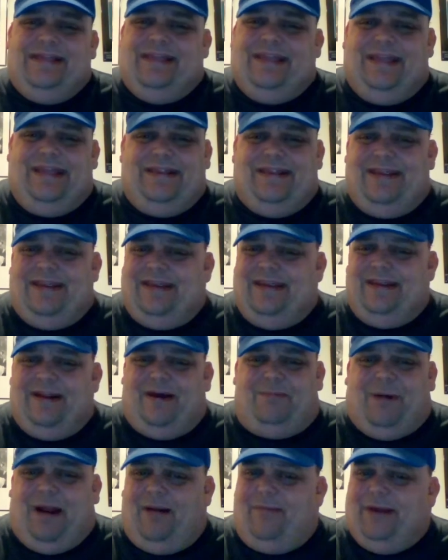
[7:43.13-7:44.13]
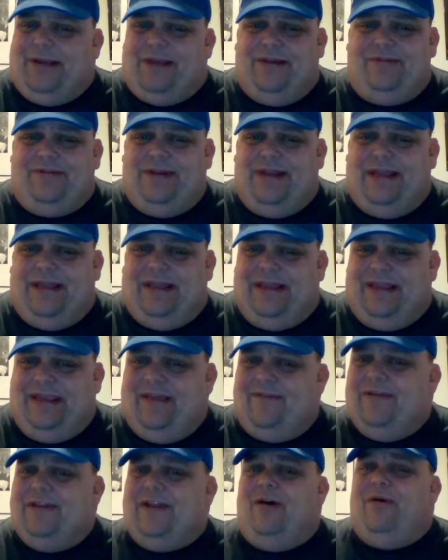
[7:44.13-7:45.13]
It, you know, barbecue, it,
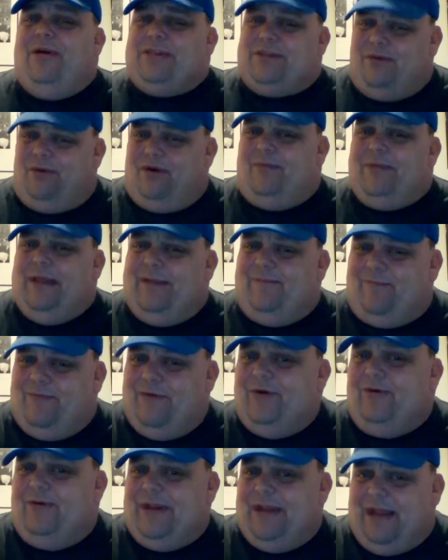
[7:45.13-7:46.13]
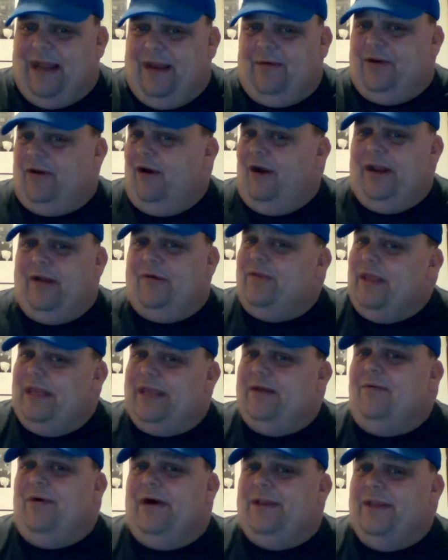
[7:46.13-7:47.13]
even though it's gourmet food, and I would argue with
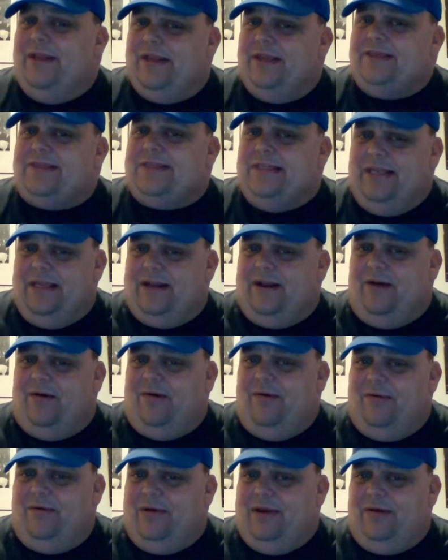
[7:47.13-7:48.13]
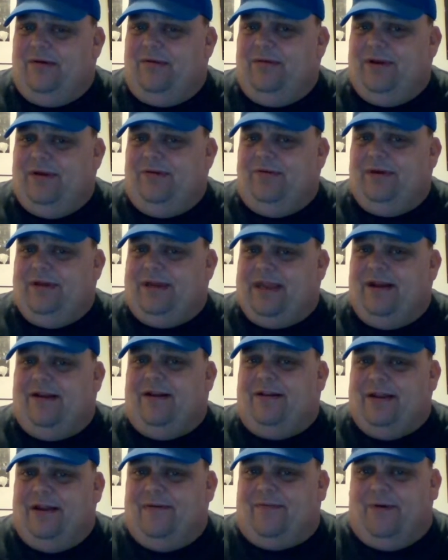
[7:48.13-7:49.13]
anyone that it's you know, who, who, who would care
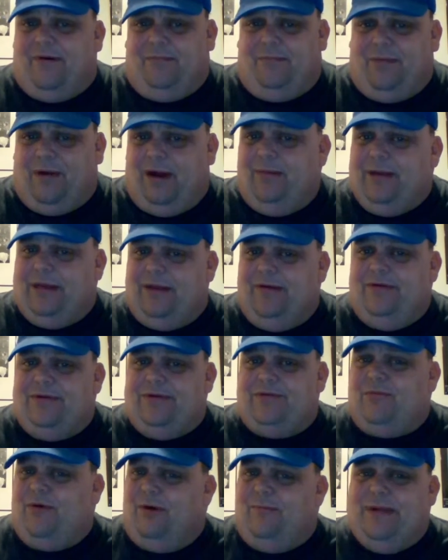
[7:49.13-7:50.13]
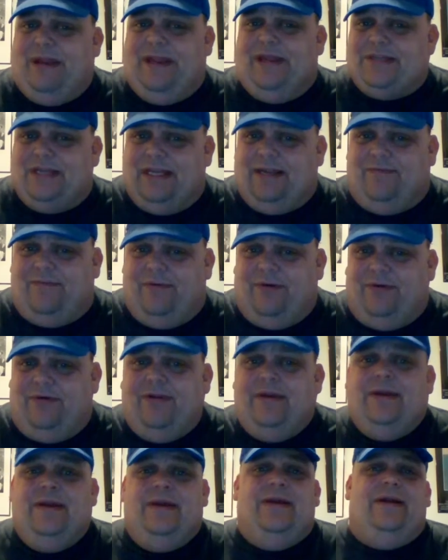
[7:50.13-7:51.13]
to differ, barbecue is gourmet as any food.
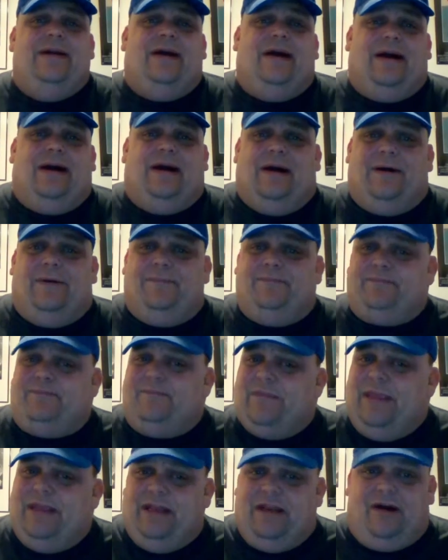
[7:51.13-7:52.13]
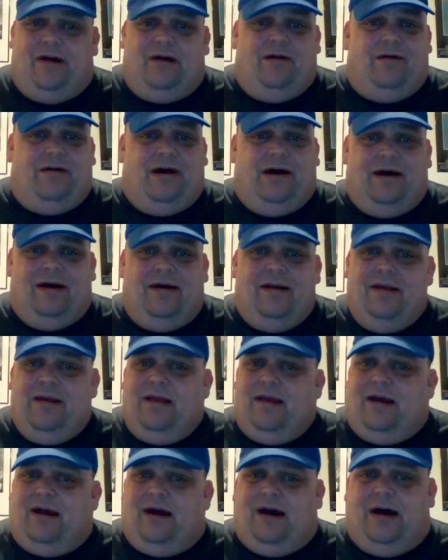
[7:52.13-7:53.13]
Um, you know, uh,
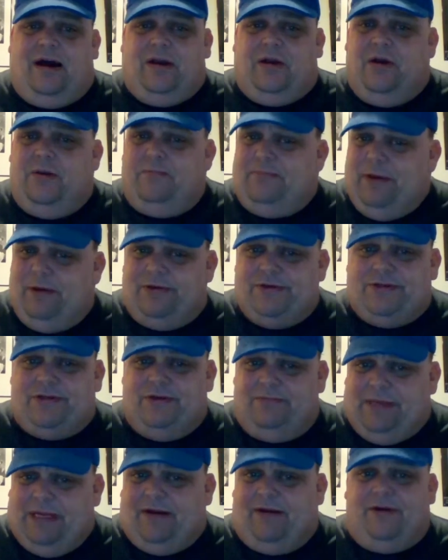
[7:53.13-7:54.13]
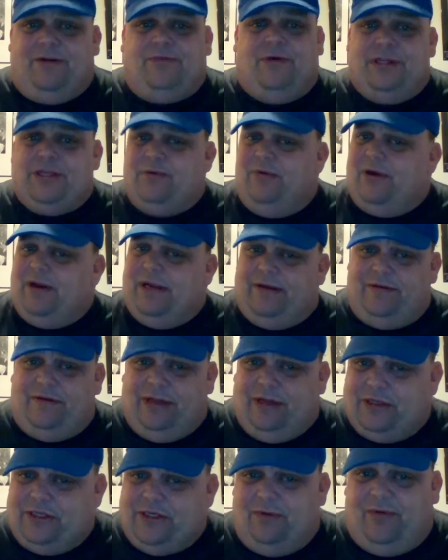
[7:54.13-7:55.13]
a good pilsner beer is what you want
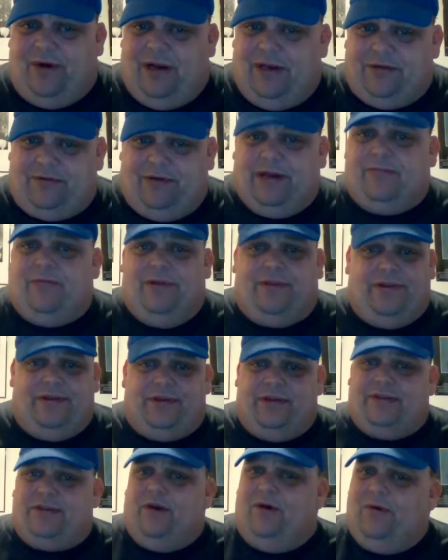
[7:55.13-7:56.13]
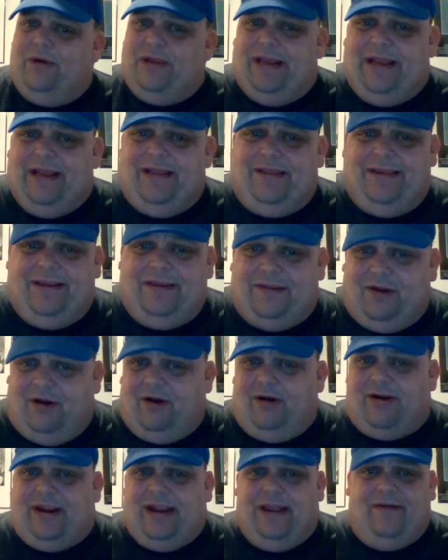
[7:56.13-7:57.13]
to, what you want to drink with it. You don't get anything
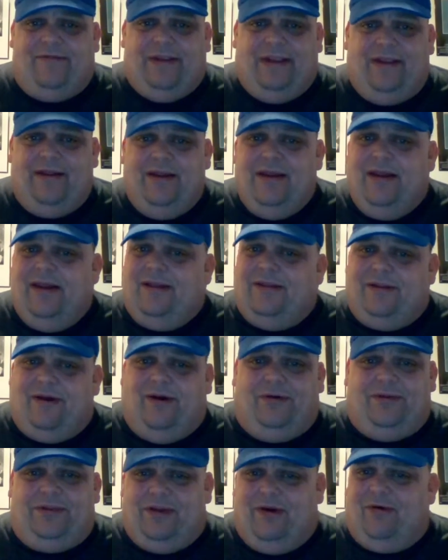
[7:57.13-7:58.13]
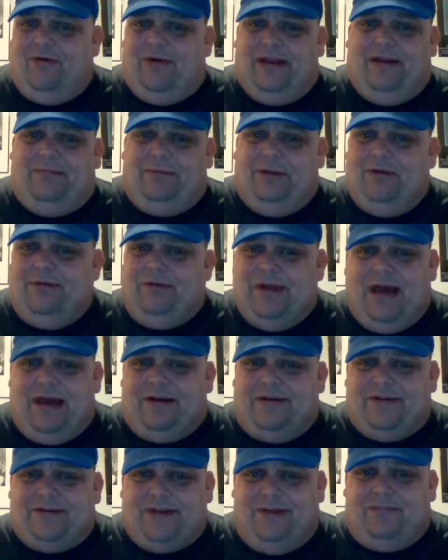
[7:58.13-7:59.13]
dark, heavy. Don't don't get a blue
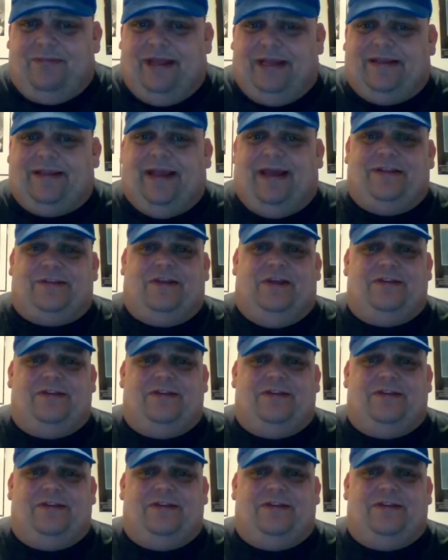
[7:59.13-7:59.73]
nun or something like that.